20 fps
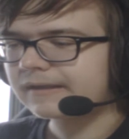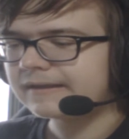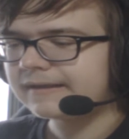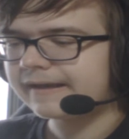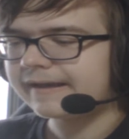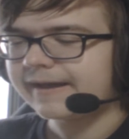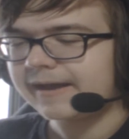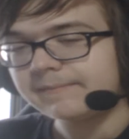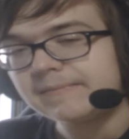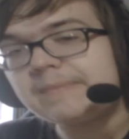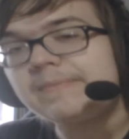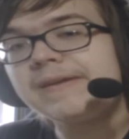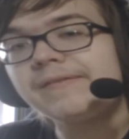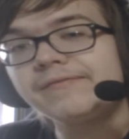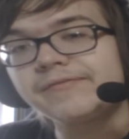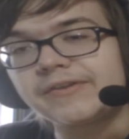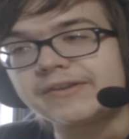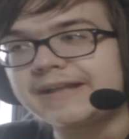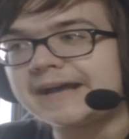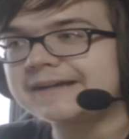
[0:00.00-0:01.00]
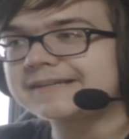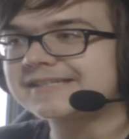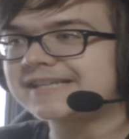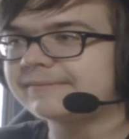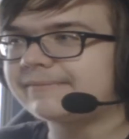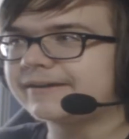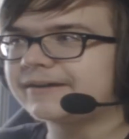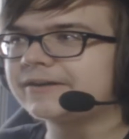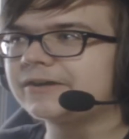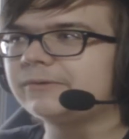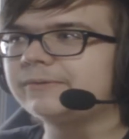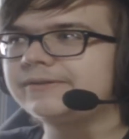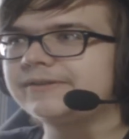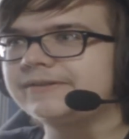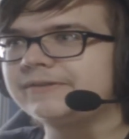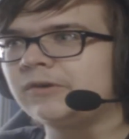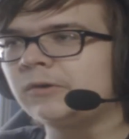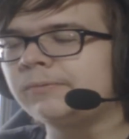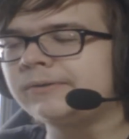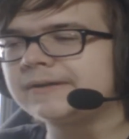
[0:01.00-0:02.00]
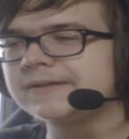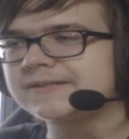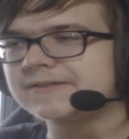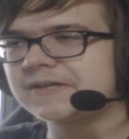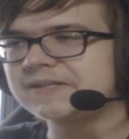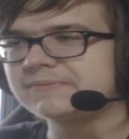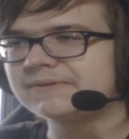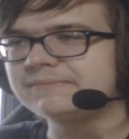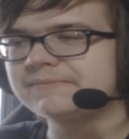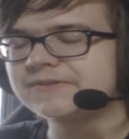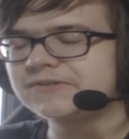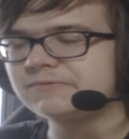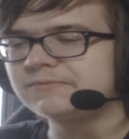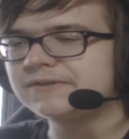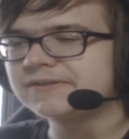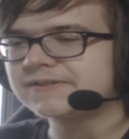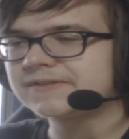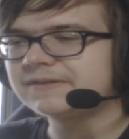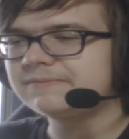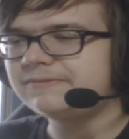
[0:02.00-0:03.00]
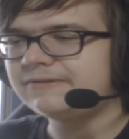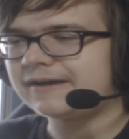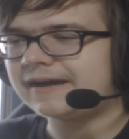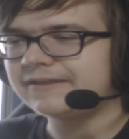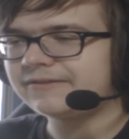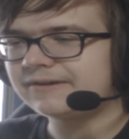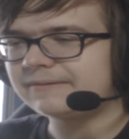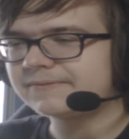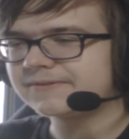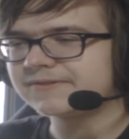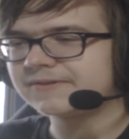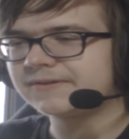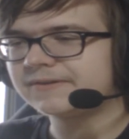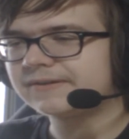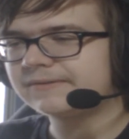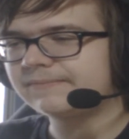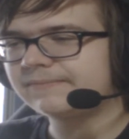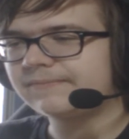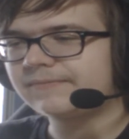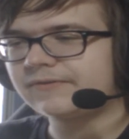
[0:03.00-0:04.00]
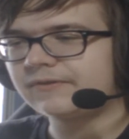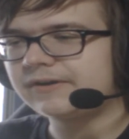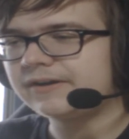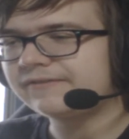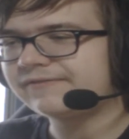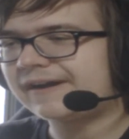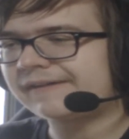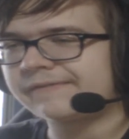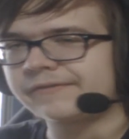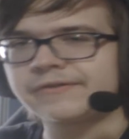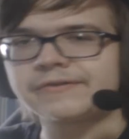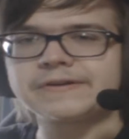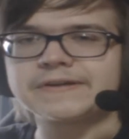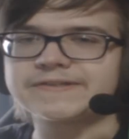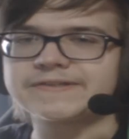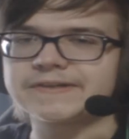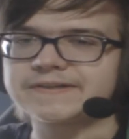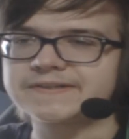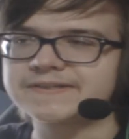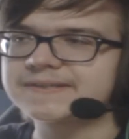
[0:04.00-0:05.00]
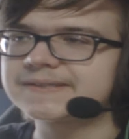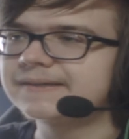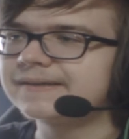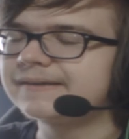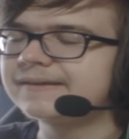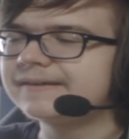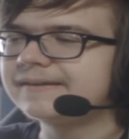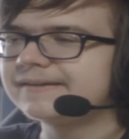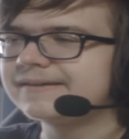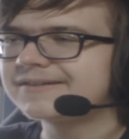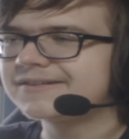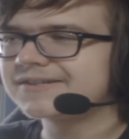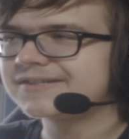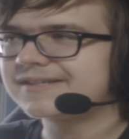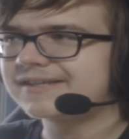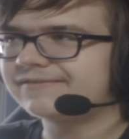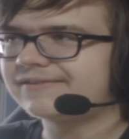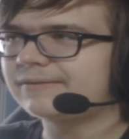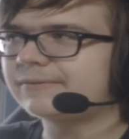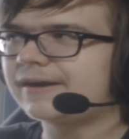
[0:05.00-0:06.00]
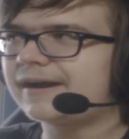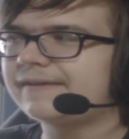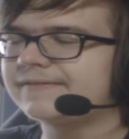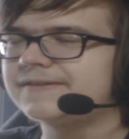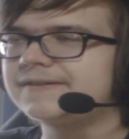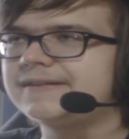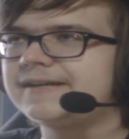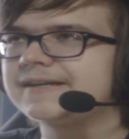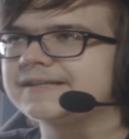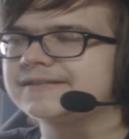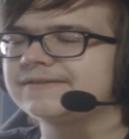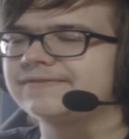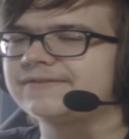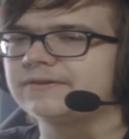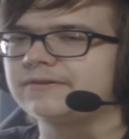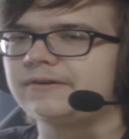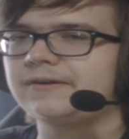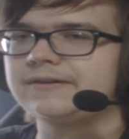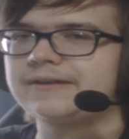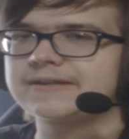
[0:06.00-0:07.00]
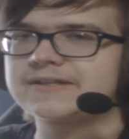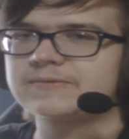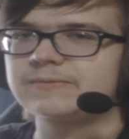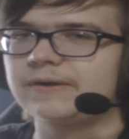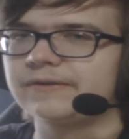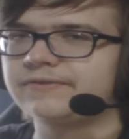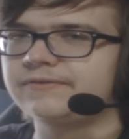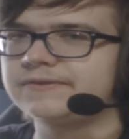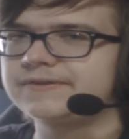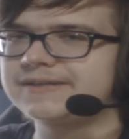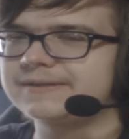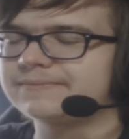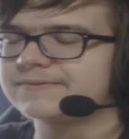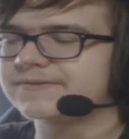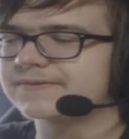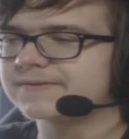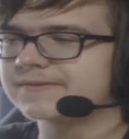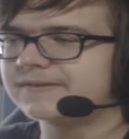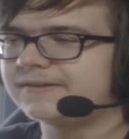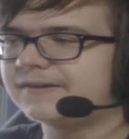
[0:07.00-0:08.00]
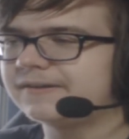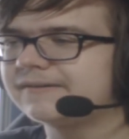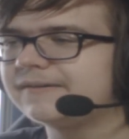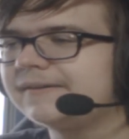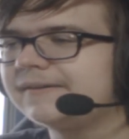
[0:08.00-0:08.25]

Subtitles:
And maybe even the last time. I don't know when the new opening starts, but I'm assuming it's gonna be either episode 35 or 36, just if I were to have to guess, if they're all like 12, 13 episodes long.